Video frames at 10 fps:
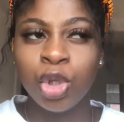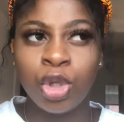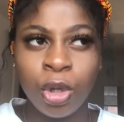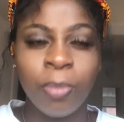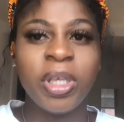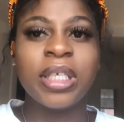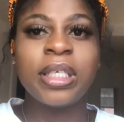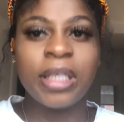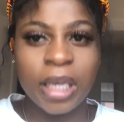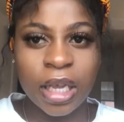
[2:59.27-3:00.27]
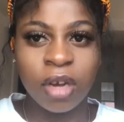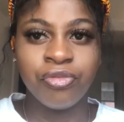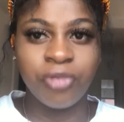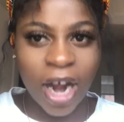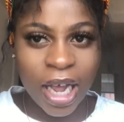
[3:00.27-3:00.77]
to be seen,
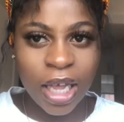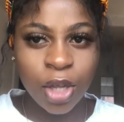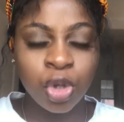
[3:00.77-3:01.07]
right?